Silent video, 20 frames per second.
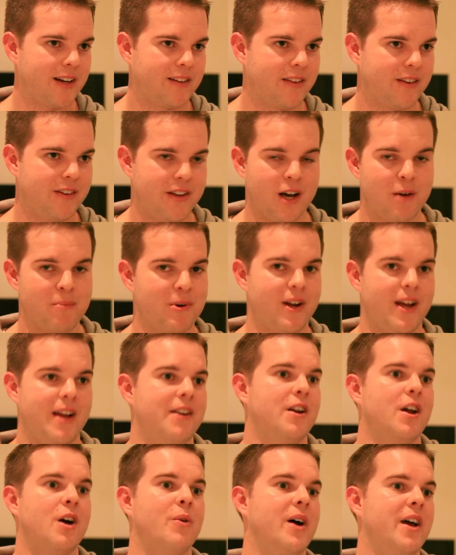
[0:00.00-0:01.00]
to the dump and I
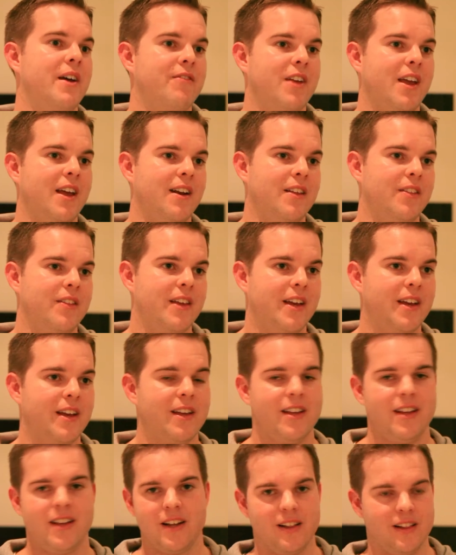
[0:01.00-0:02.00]
had no way of getting it
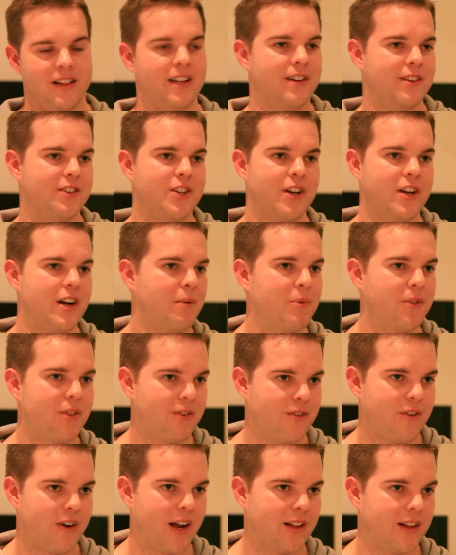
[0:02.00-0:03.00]
there, Glen showed up with a
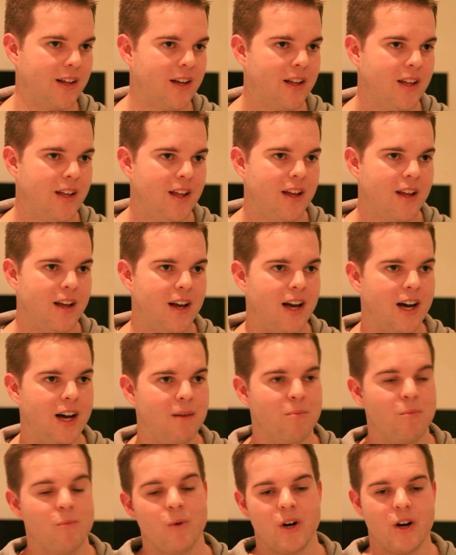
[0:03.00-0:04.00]
trailer.
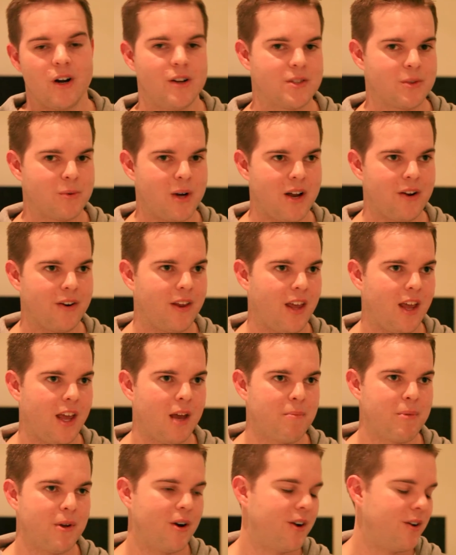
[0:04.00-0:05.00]
When I was away on
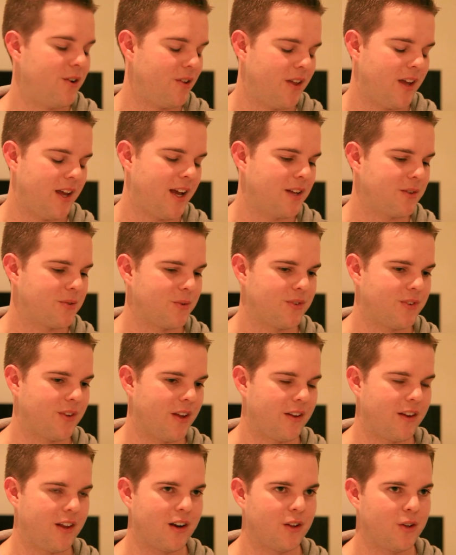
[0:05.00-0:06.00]
camp and I knew the house was
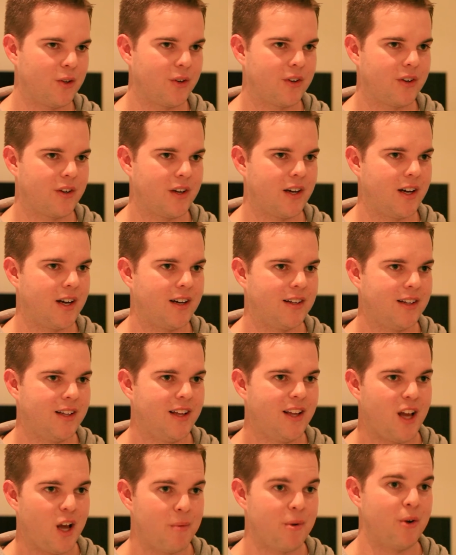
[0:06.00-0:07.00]
going to look a
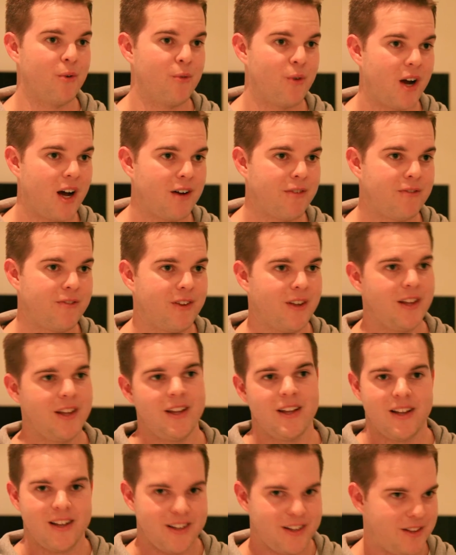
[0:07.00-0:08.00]
bit rough,
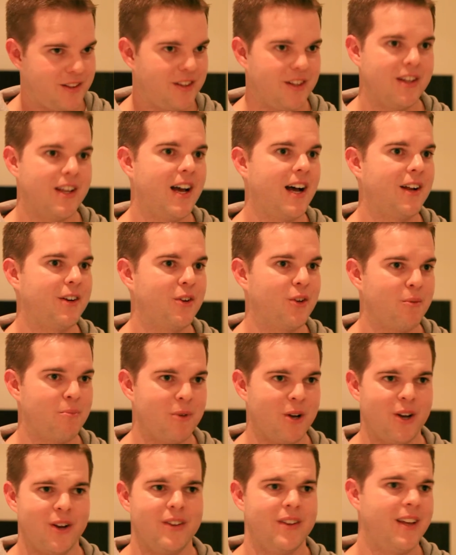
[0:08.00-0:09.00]
the yard got
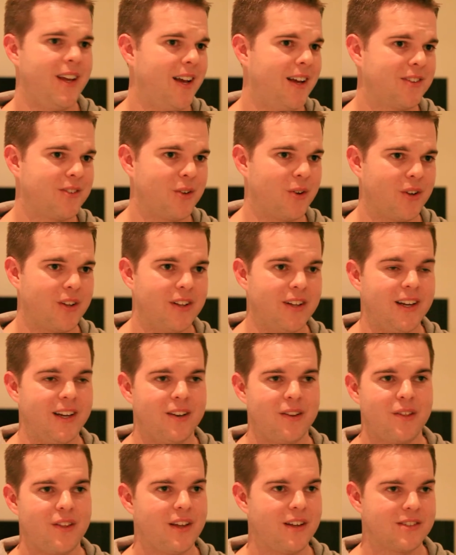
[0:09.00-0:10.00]
mowed, the house got
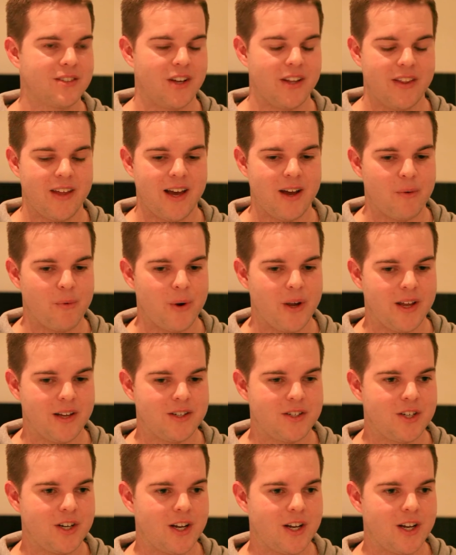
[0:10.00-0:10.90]
cleaned. Things like that, where